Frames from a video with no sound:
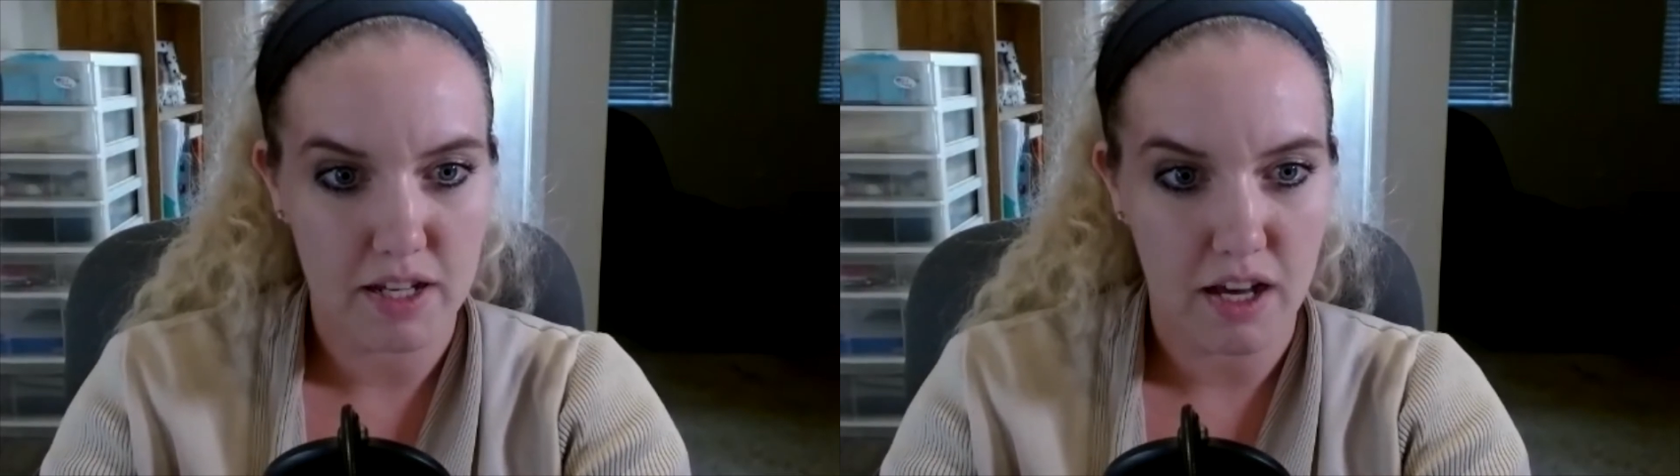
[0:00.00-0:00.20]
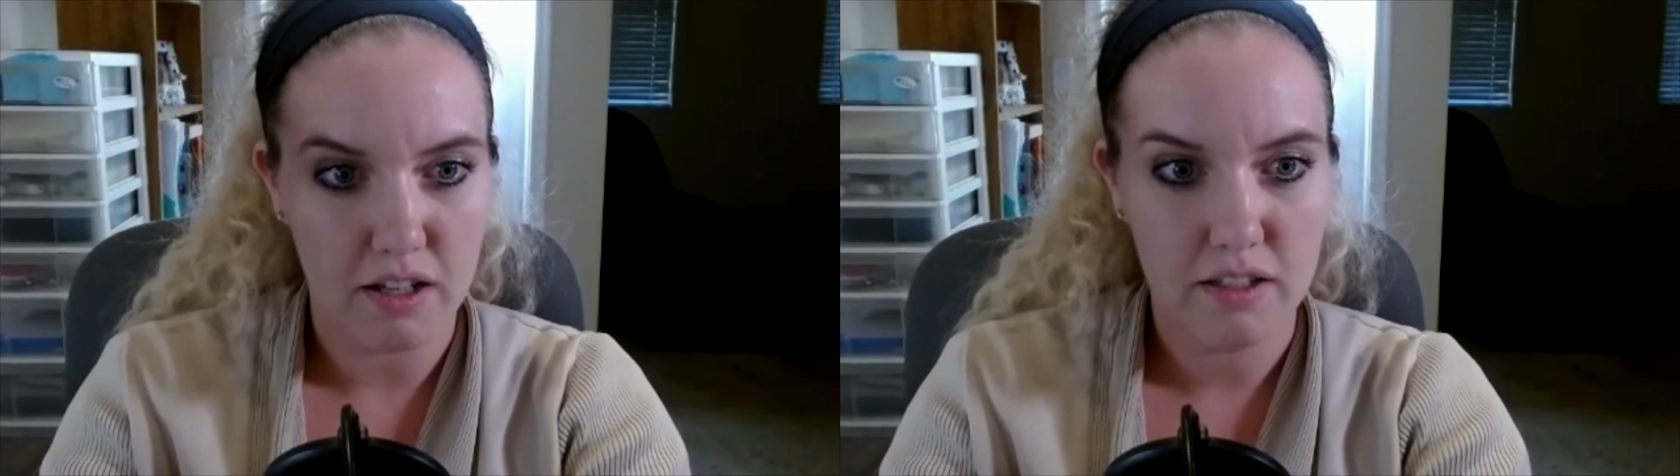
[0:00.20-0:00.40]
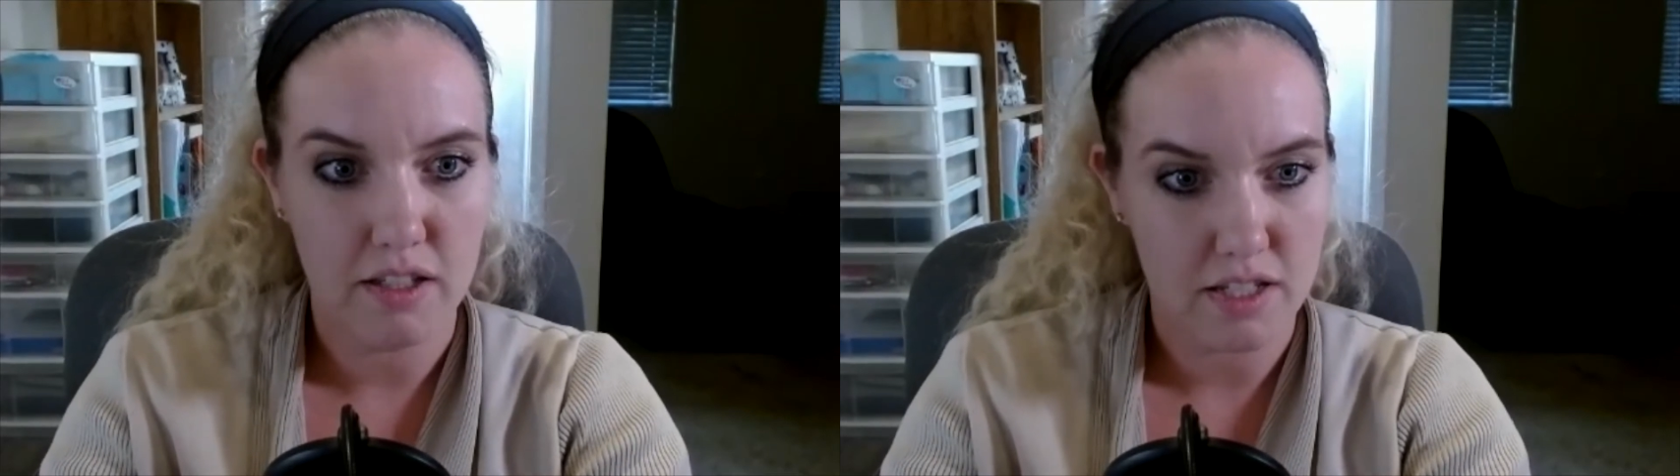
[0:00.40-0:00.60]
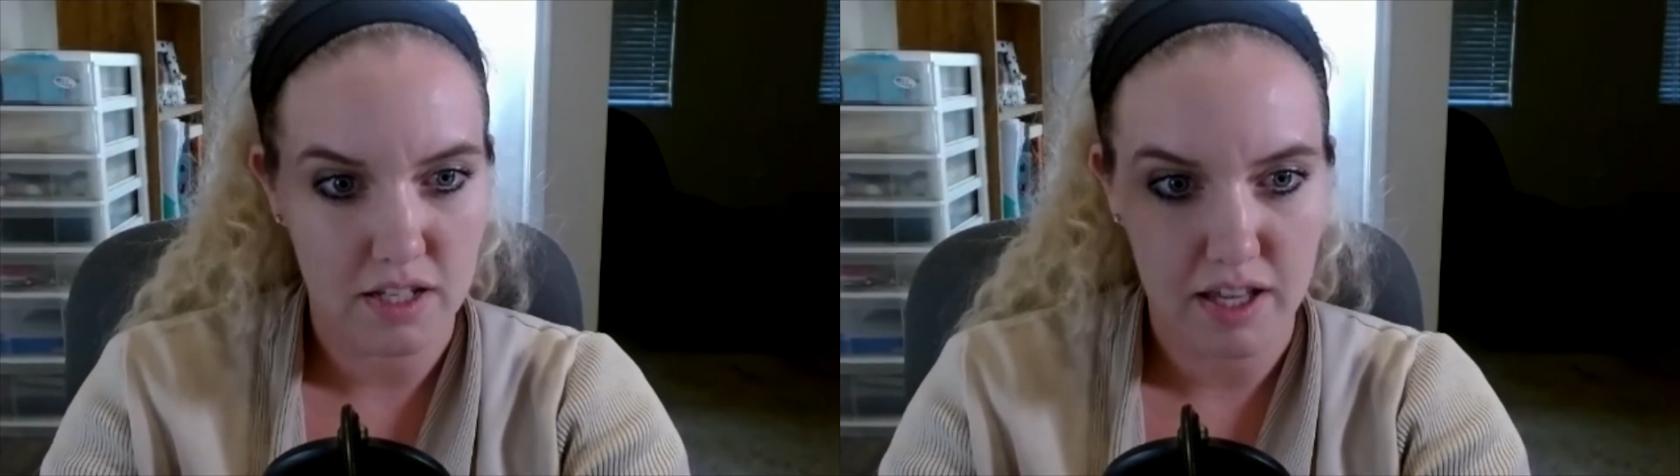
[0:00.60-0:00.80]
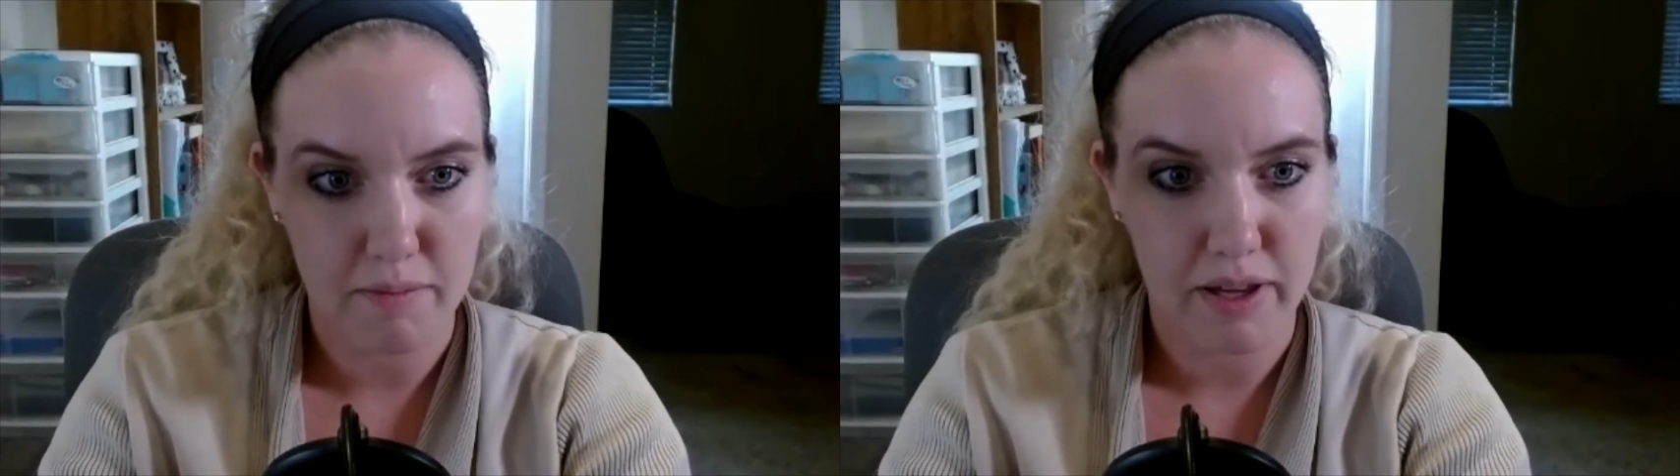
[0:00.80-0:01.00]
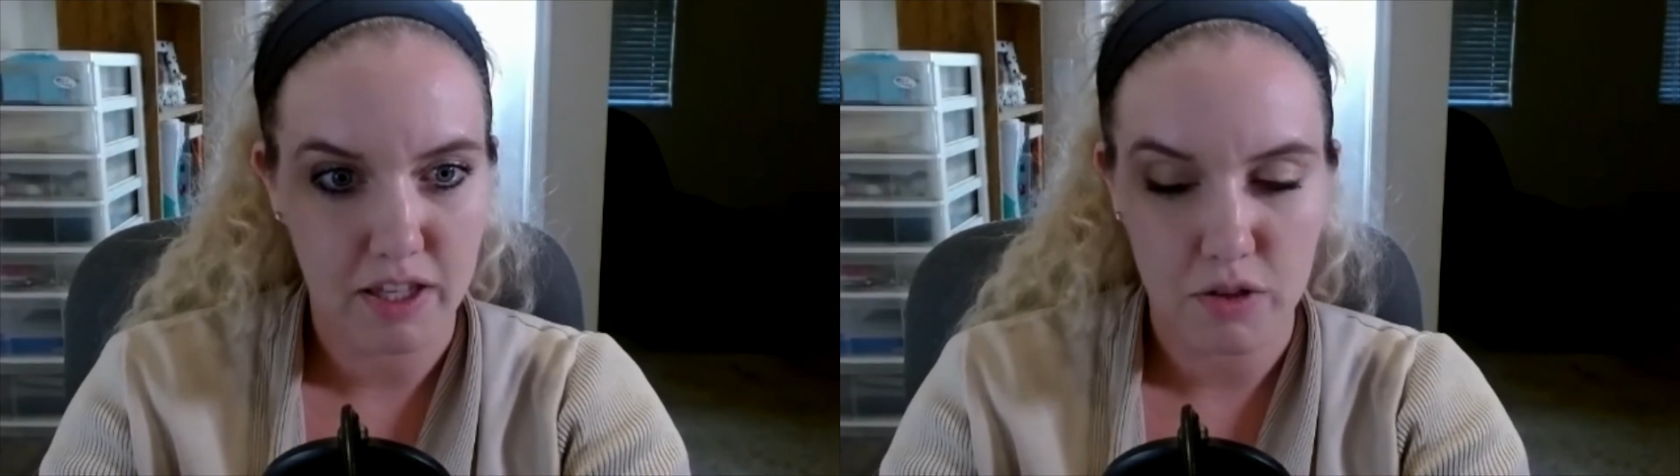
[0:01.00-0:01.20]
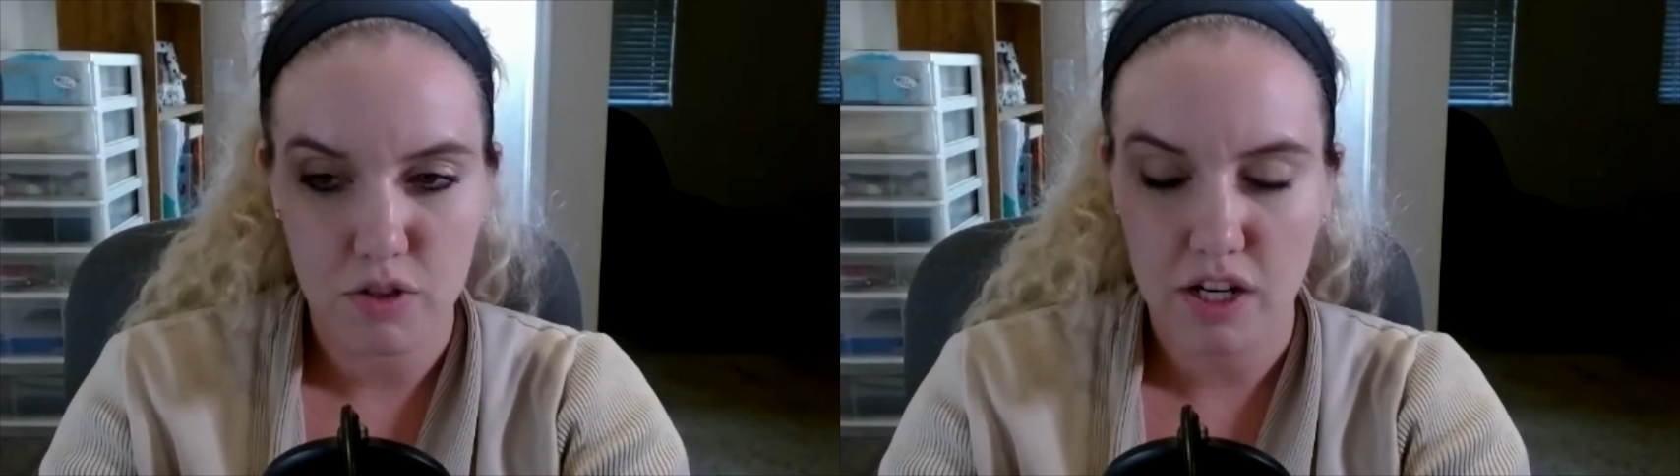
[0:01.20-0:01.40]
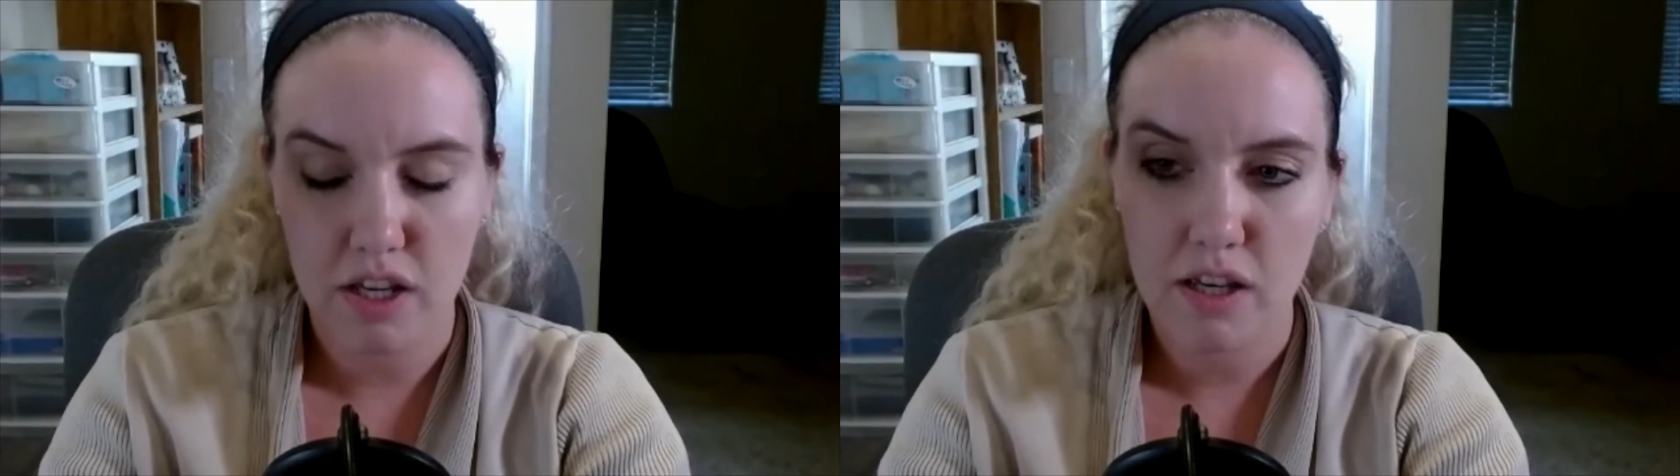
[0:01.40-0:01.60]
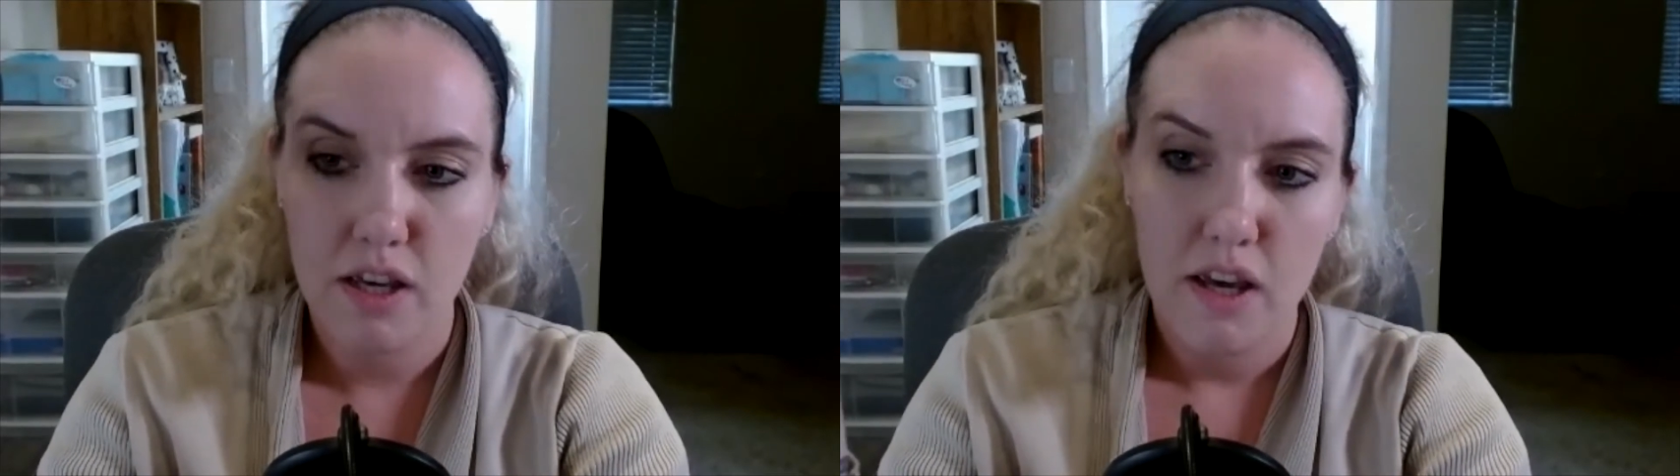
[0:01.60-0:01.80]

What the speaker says: health until I met you, Jenna.